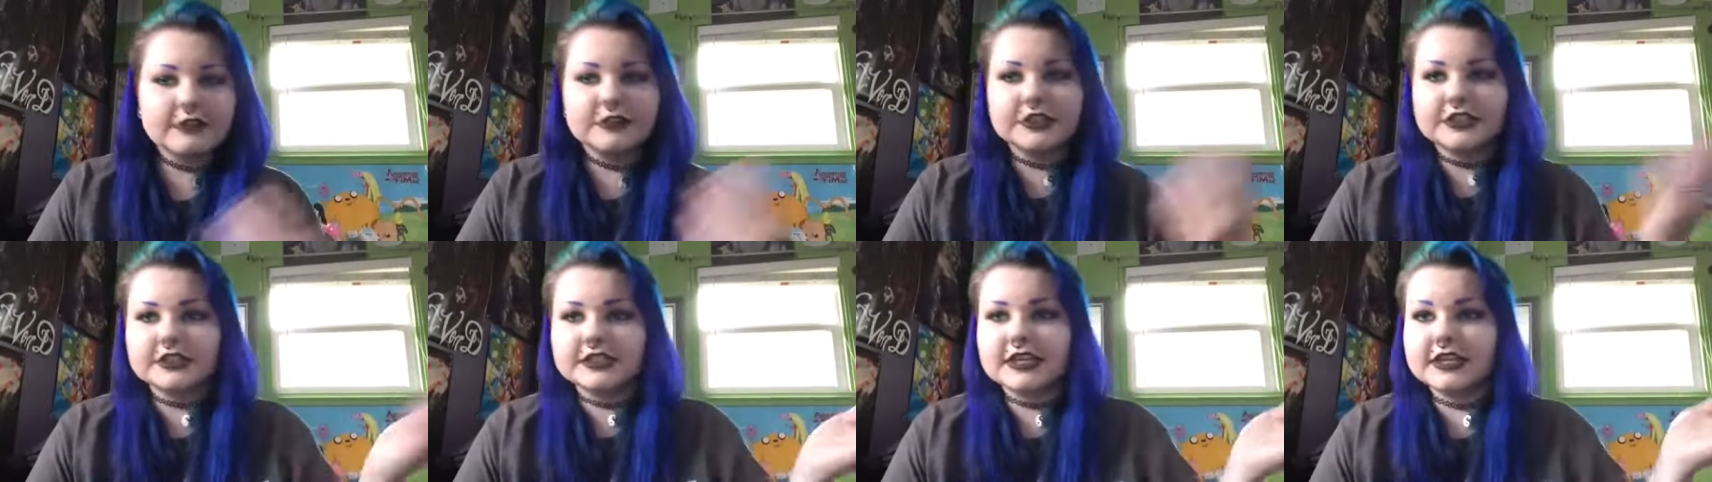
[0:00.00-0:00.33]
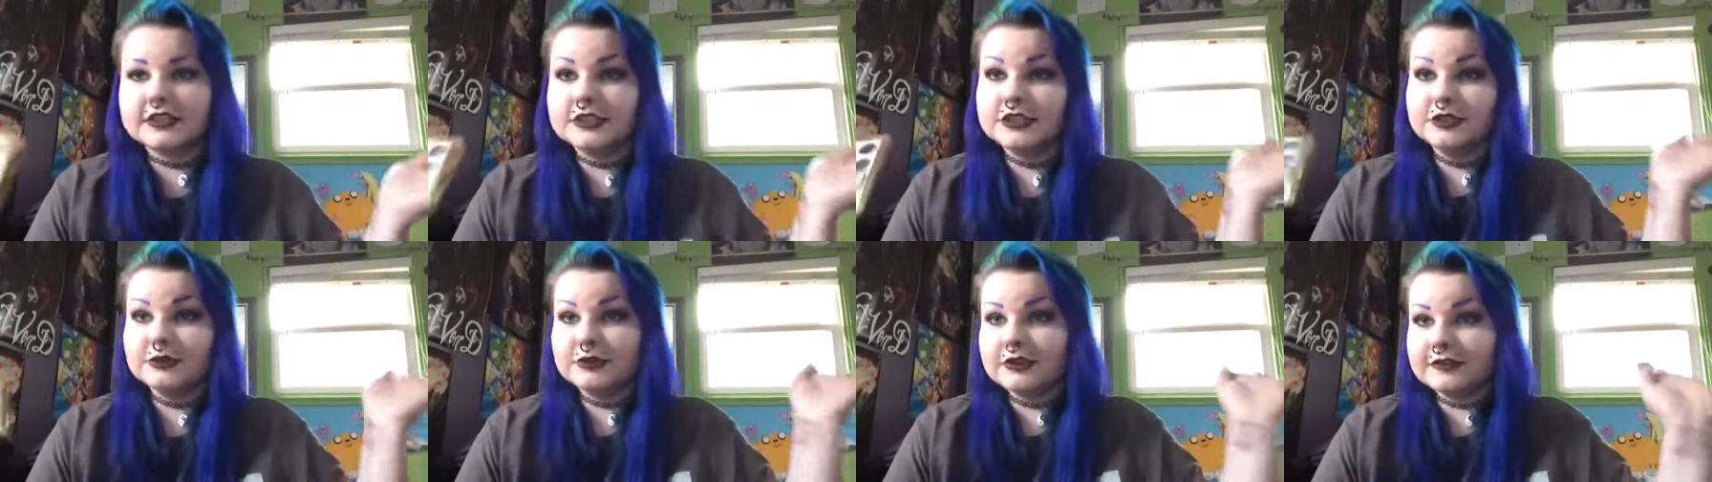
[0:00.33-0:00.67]
She's like,
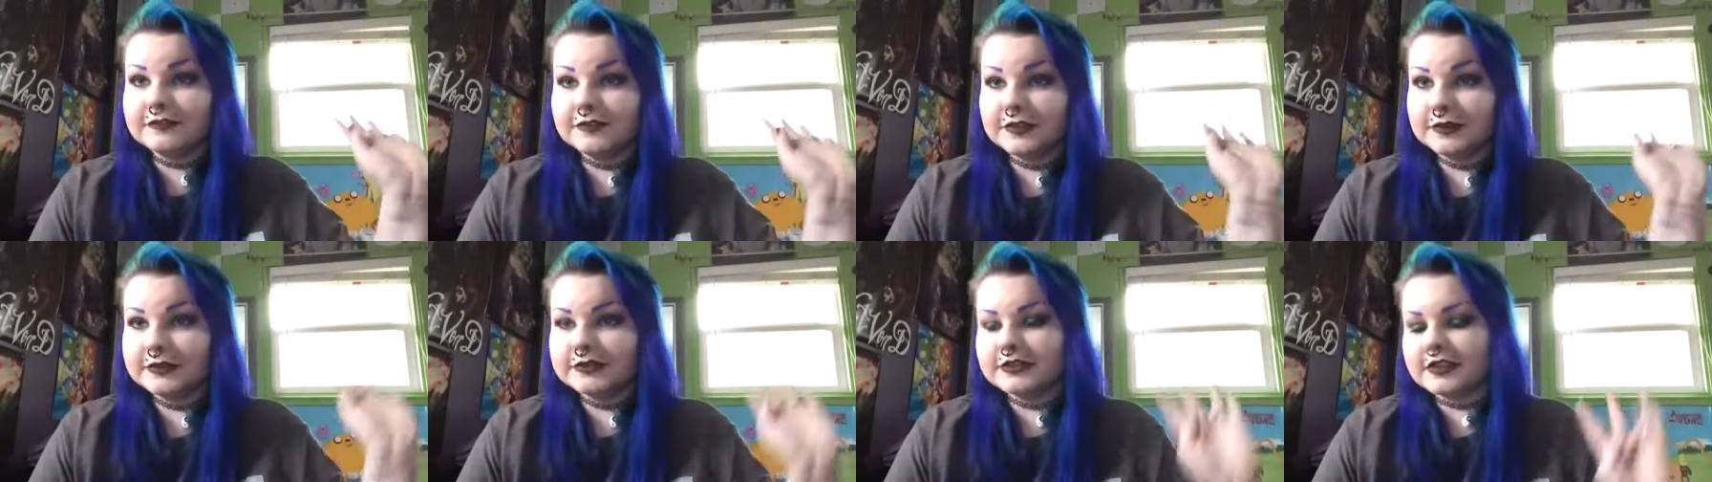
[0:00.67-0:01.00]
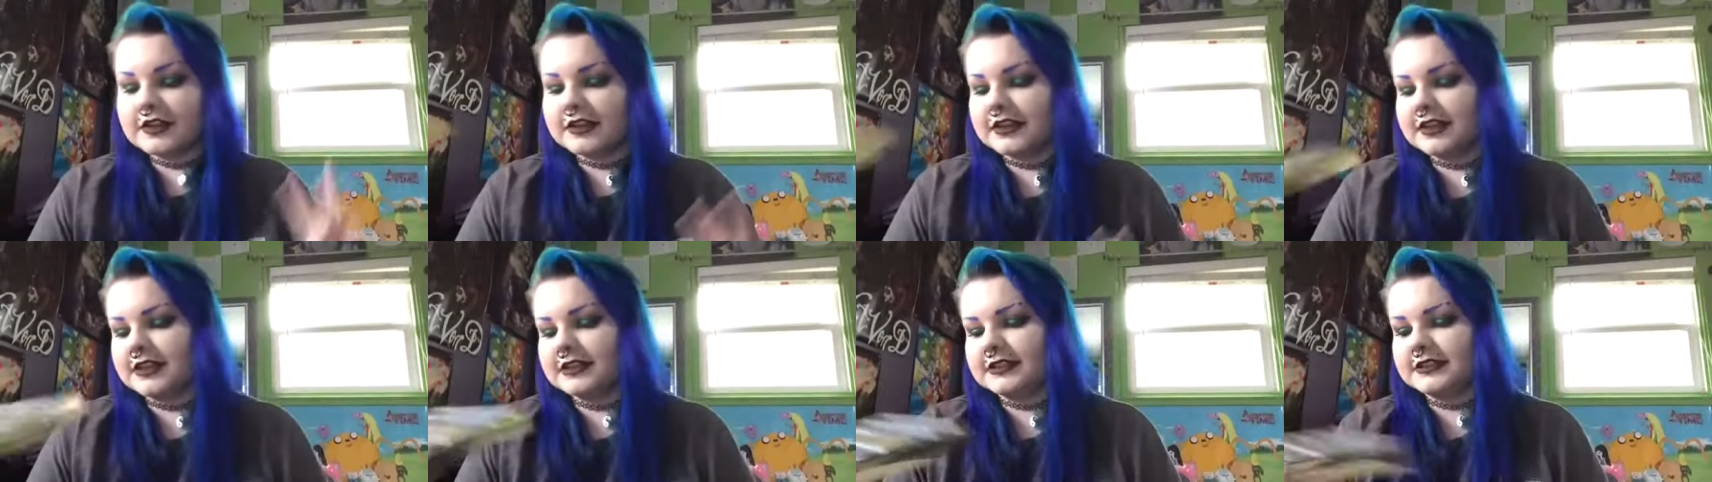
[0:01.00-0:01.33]
do reviews
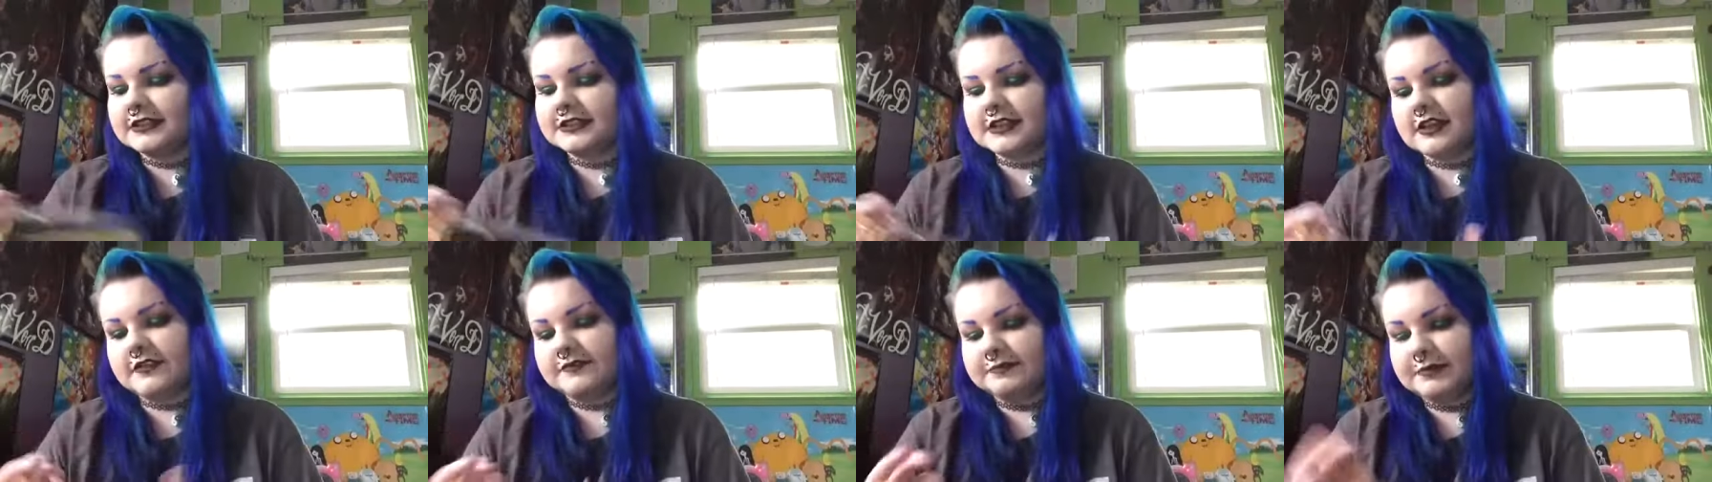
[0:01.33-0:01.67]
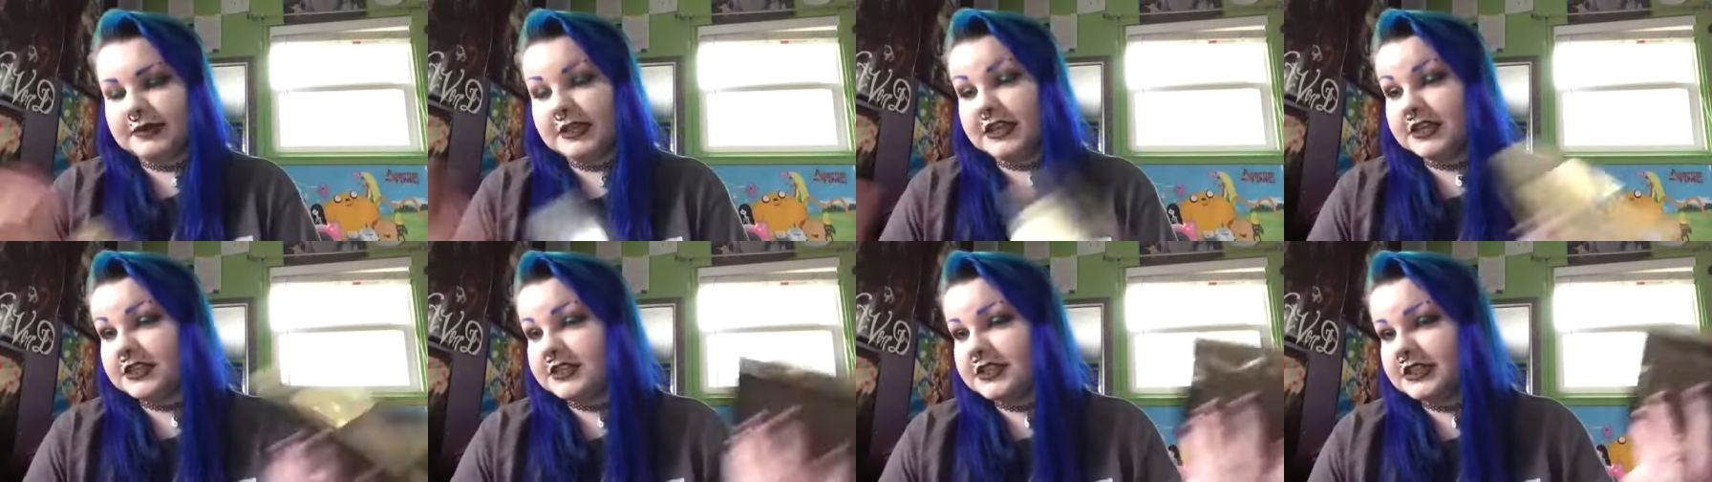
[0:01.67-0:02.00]
on it and stuff
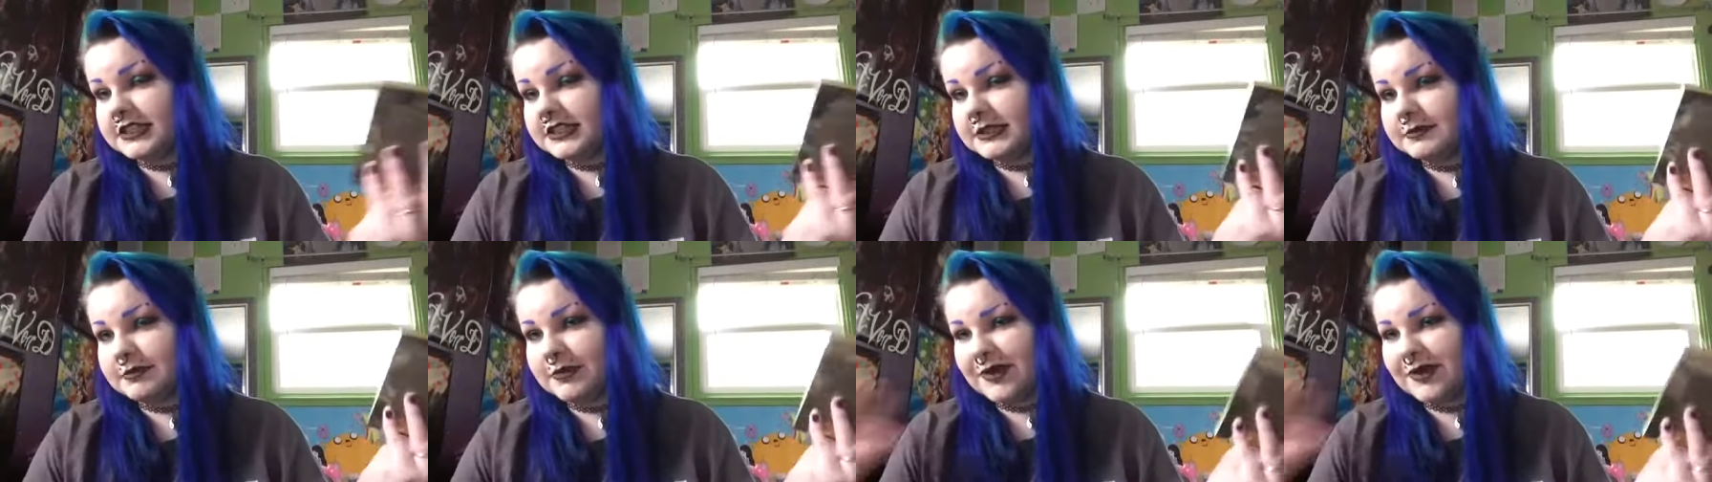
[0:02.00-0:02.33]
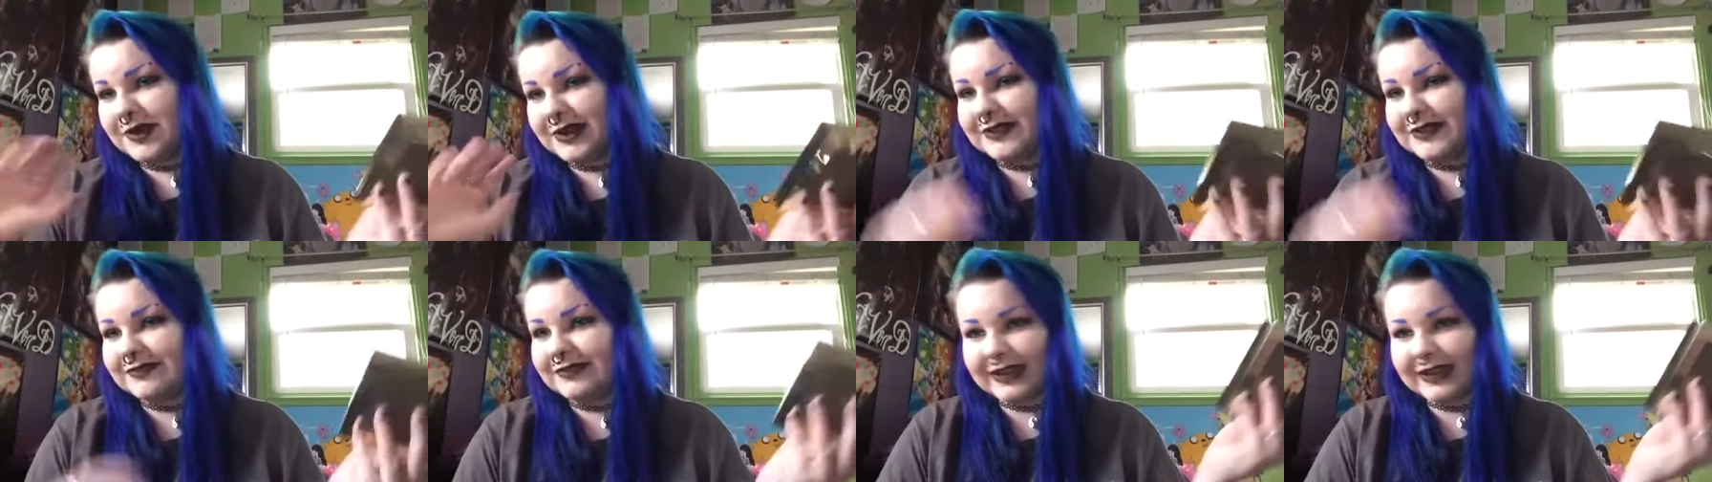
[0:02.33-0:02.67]
because she's
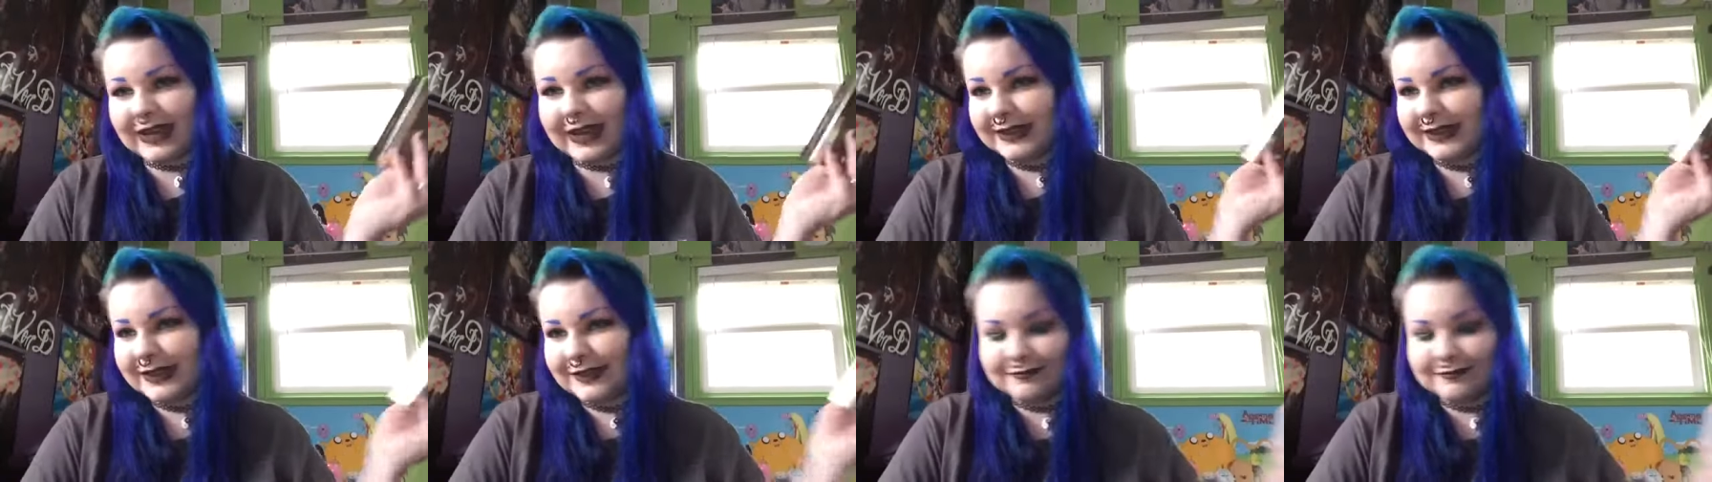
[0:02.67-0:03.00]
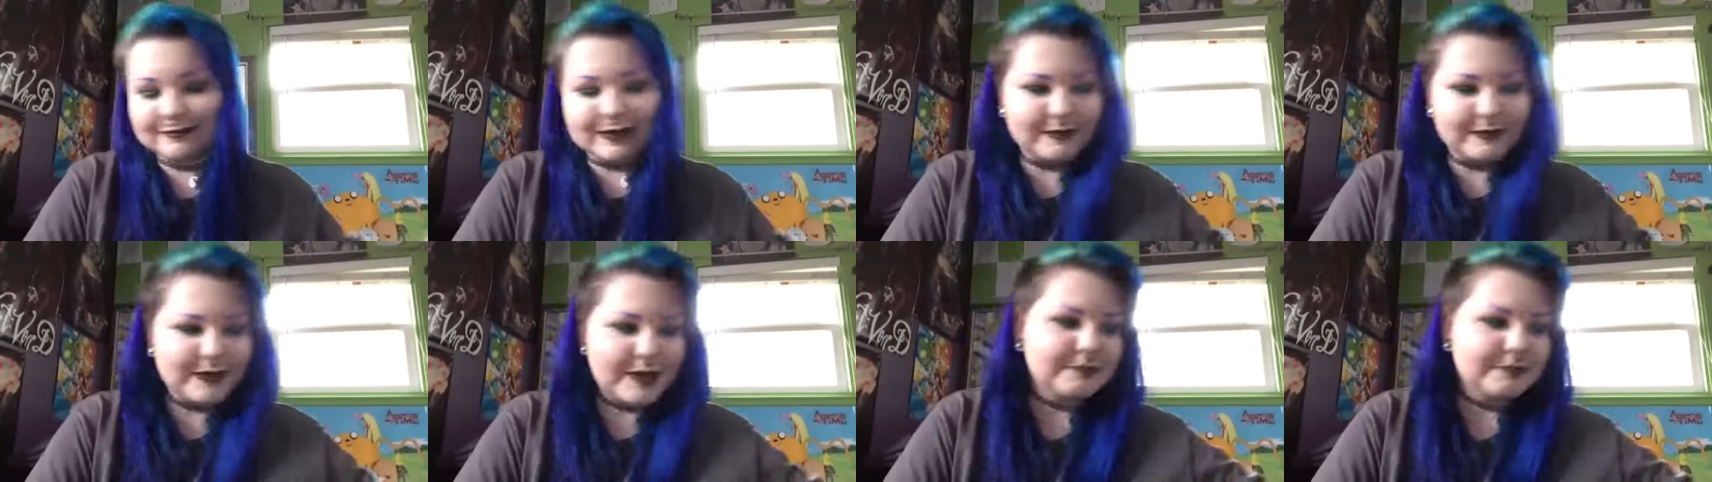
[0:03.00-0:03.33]
supportive, and I love
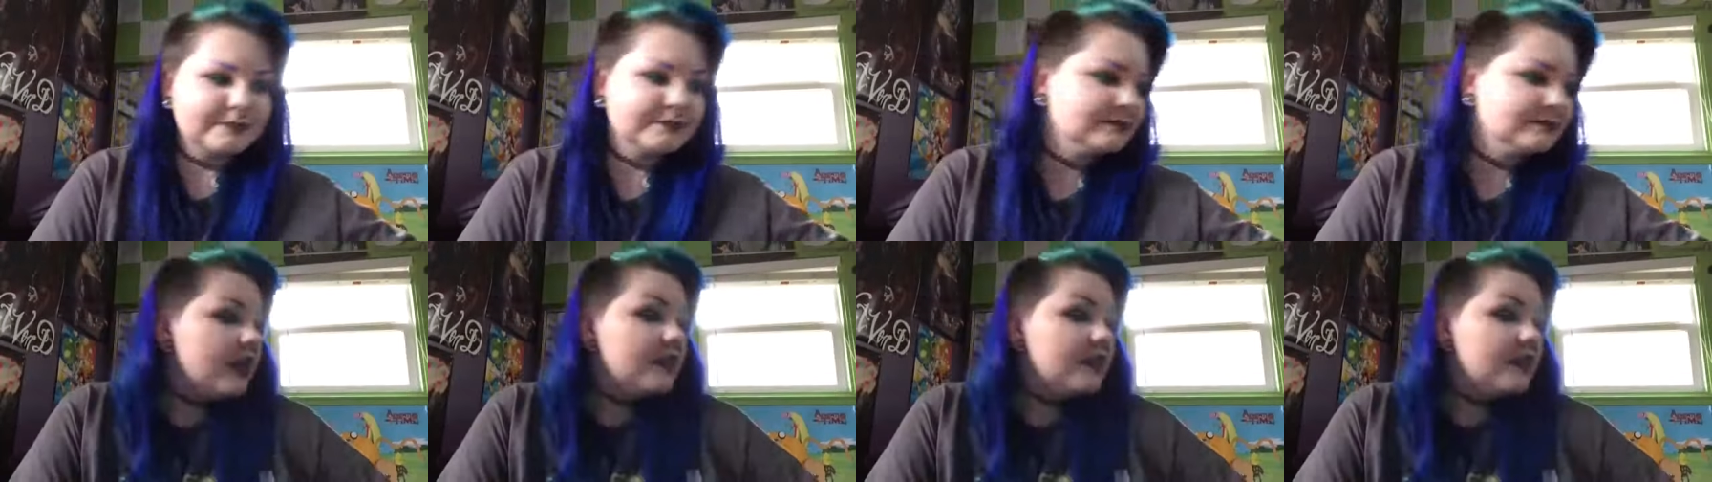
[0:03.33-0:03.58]
my mom.